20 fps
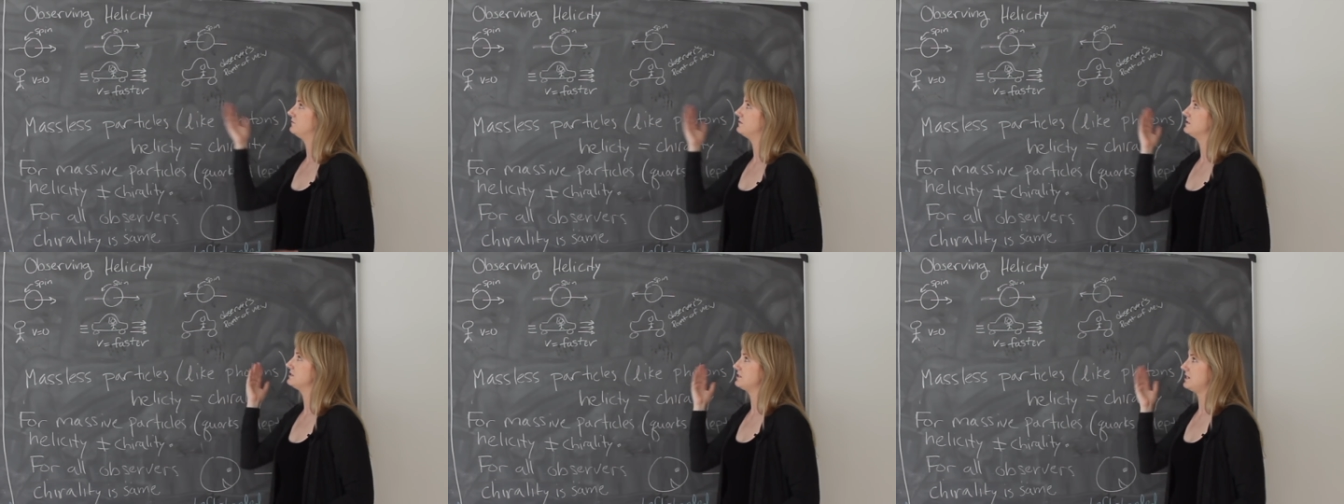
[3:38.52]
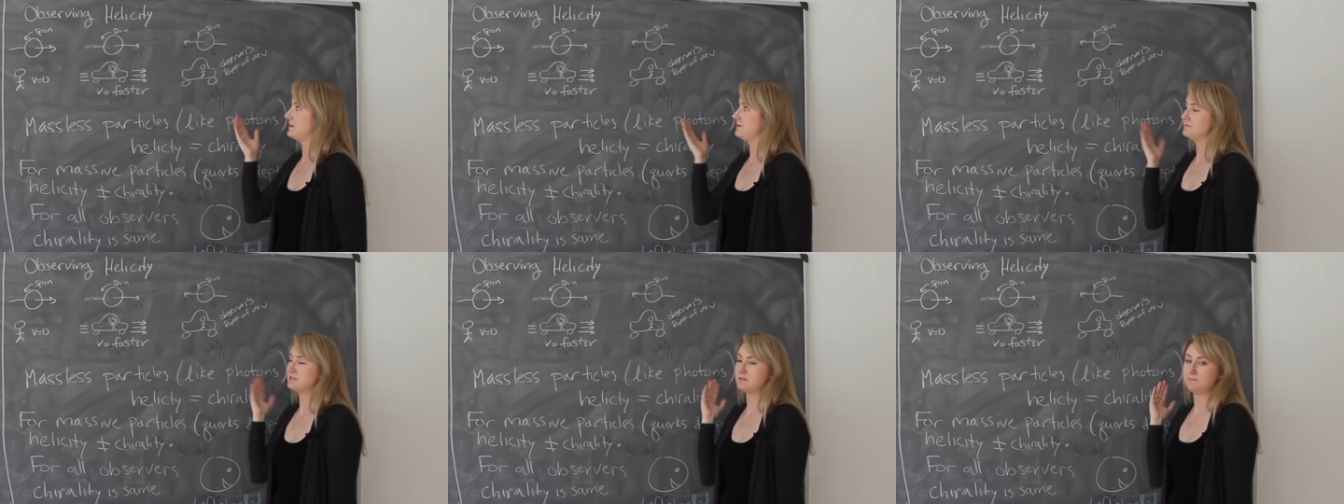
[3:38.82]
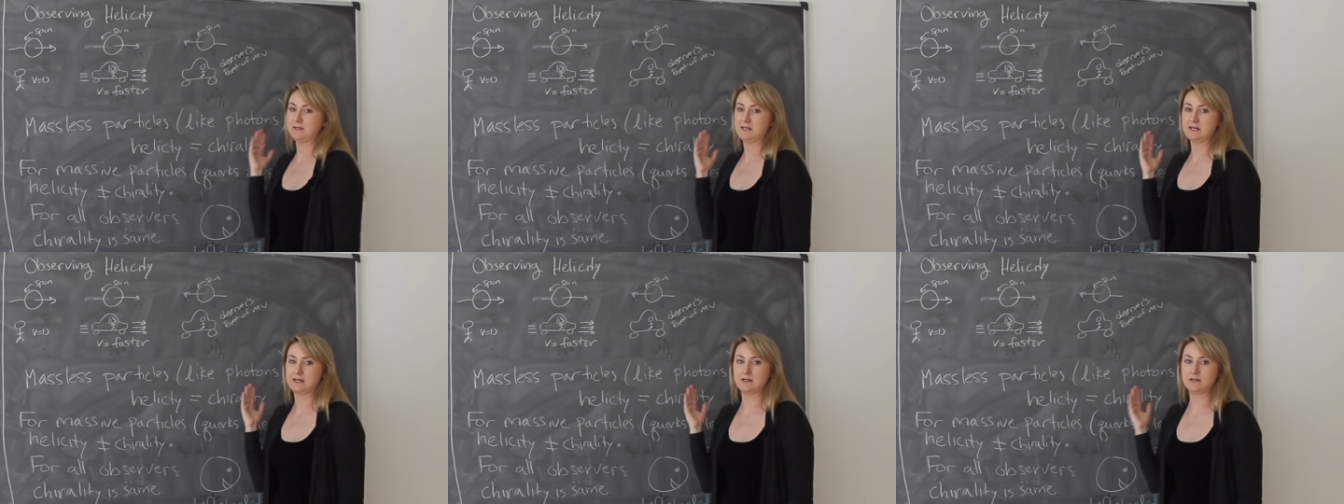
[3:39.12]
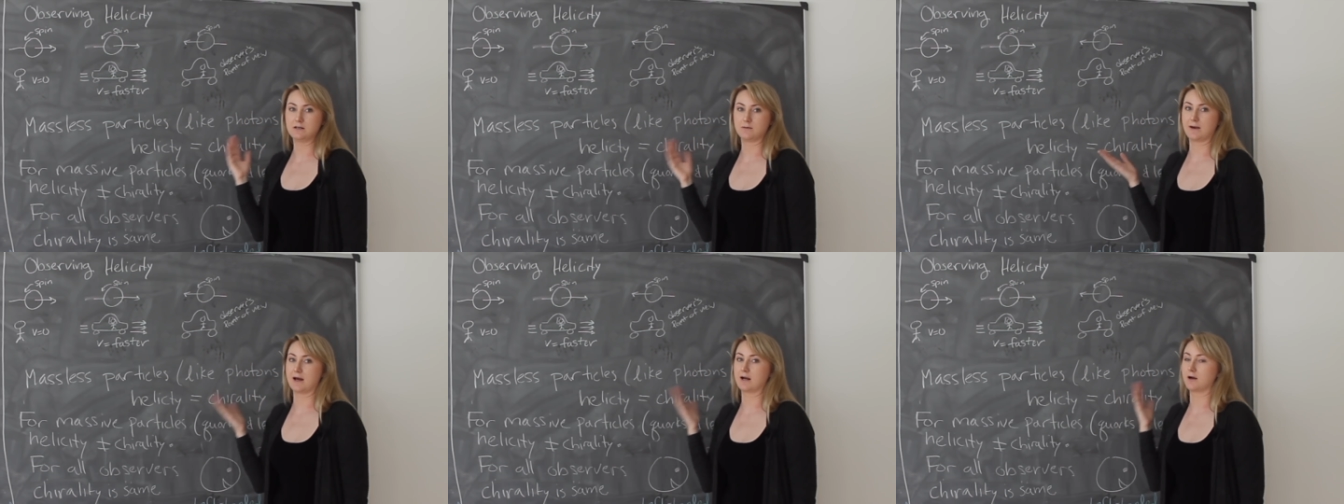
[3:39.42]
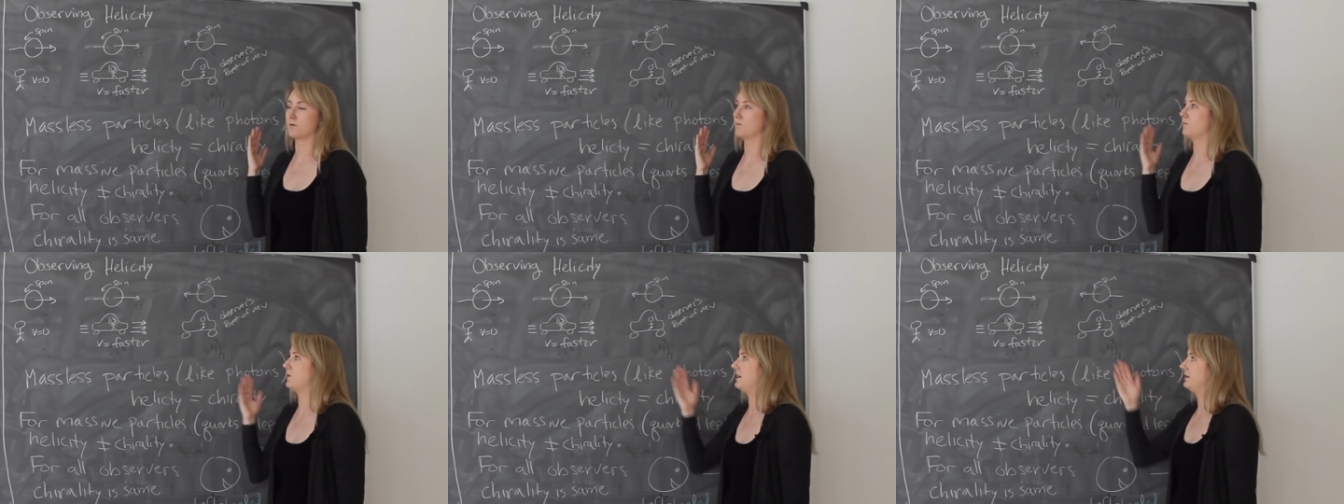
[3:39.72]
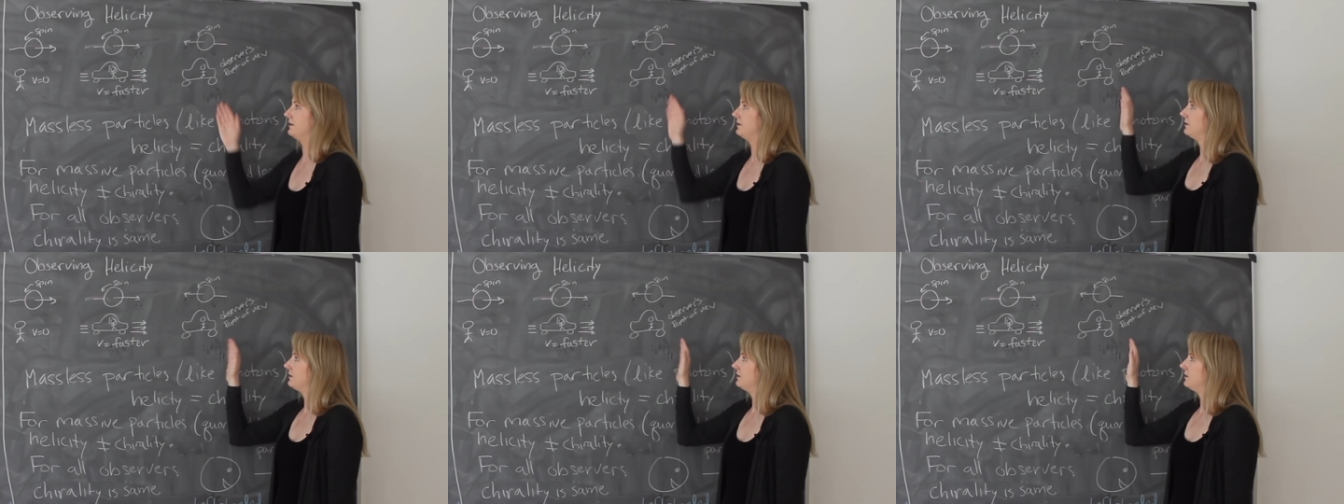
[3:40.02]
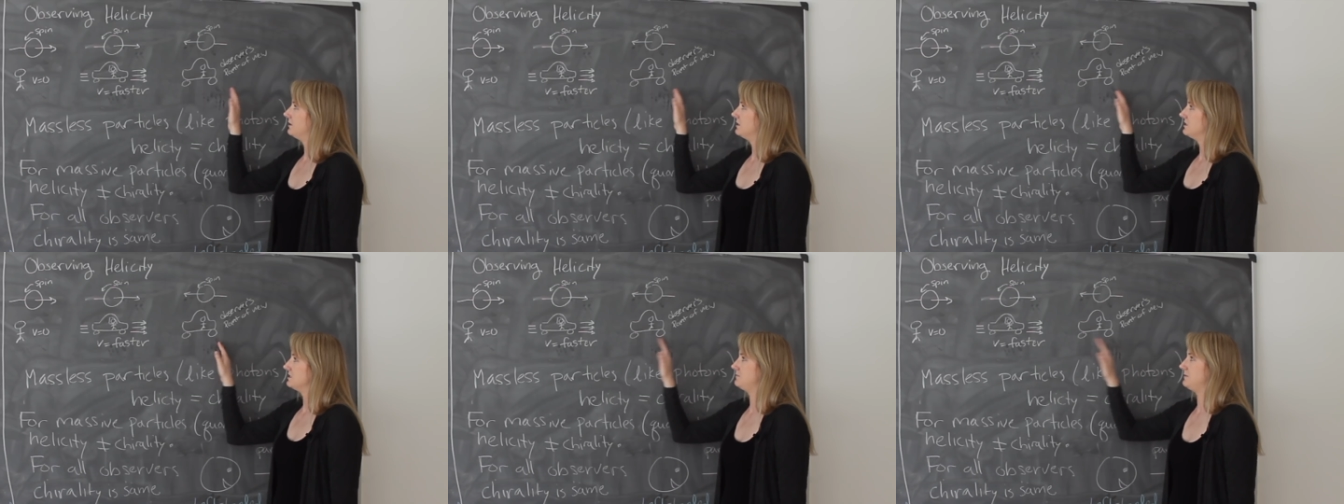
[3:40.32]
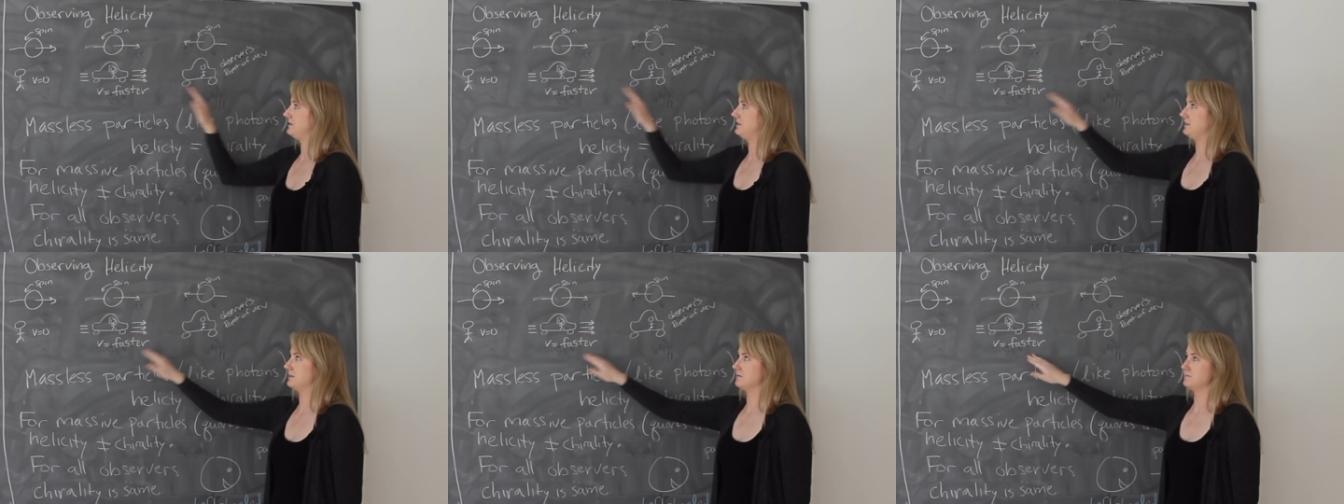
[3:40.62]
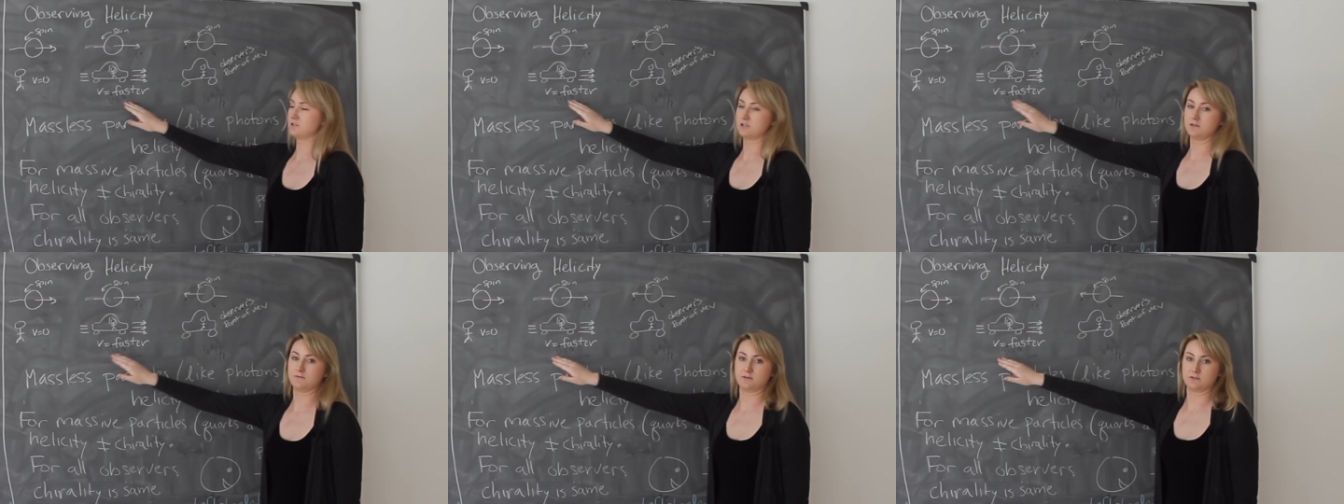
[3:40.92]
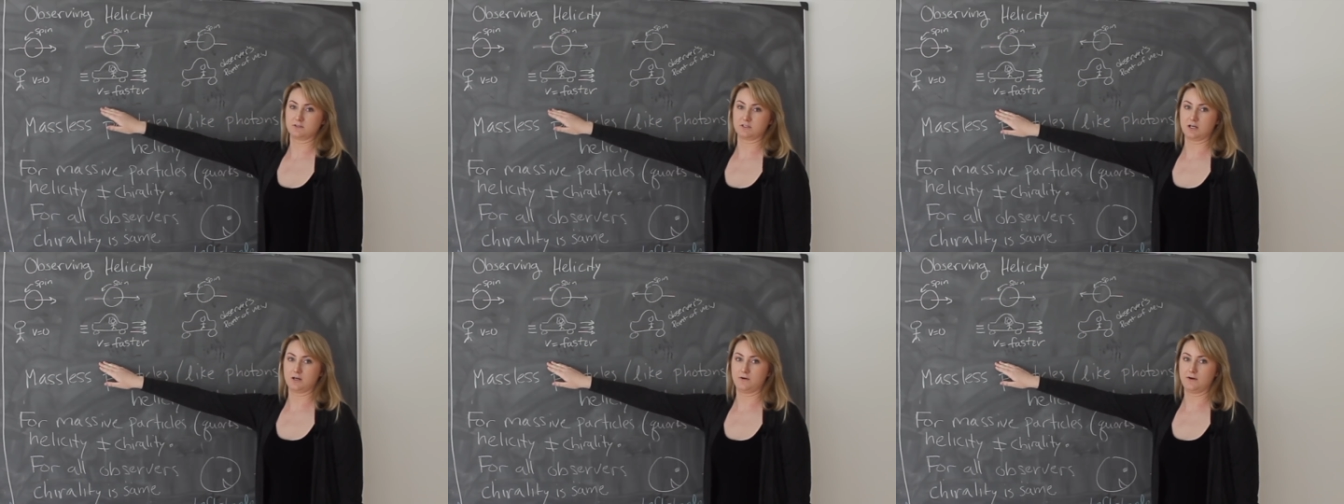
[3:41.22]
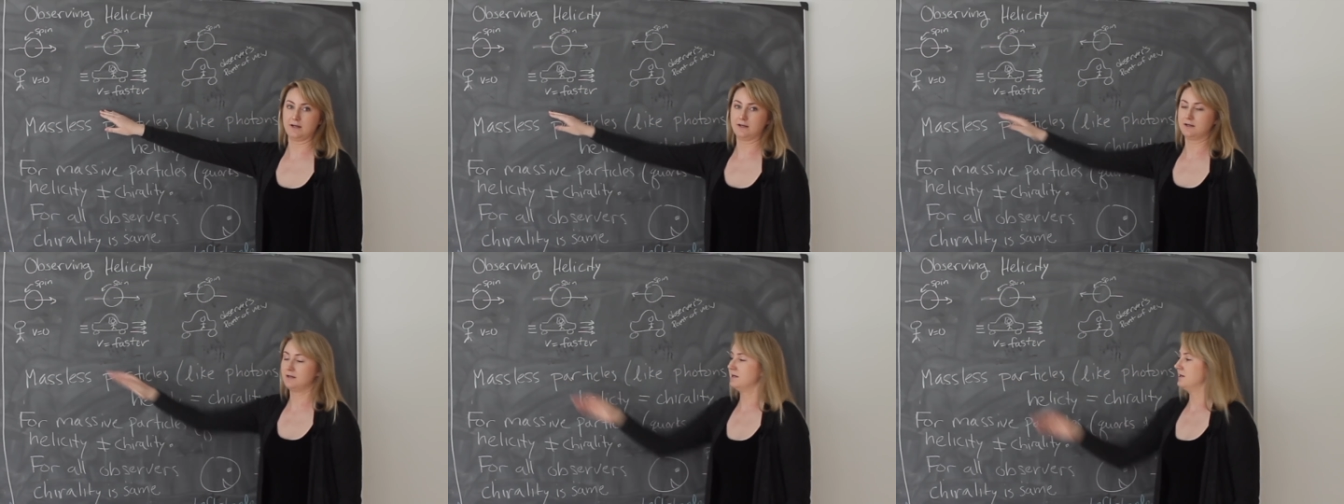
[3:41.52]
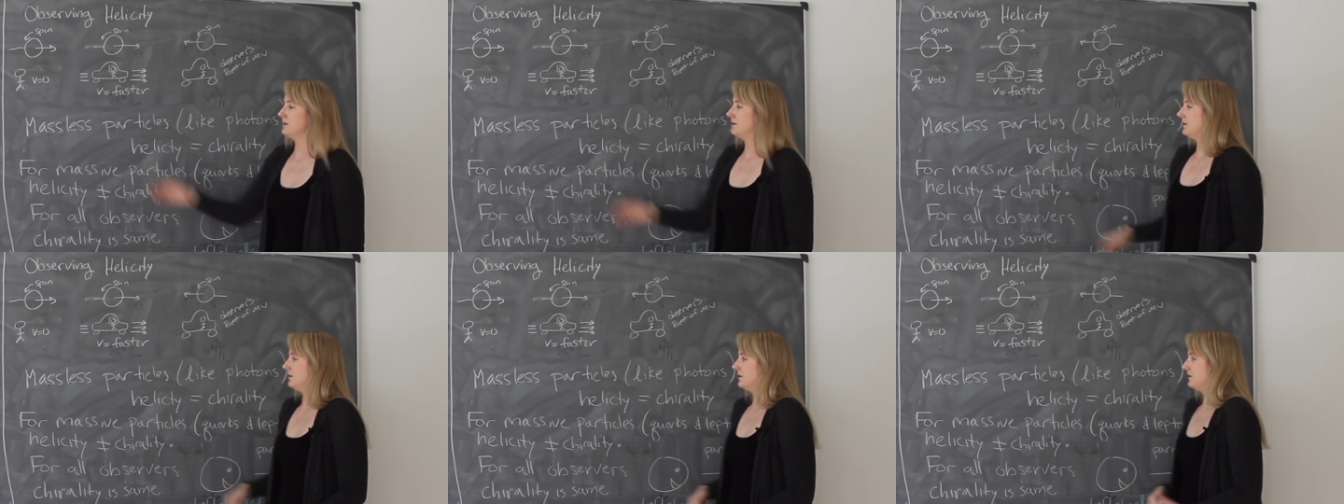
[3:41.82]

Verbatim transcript: move the same speed no matter what speed the observer is going.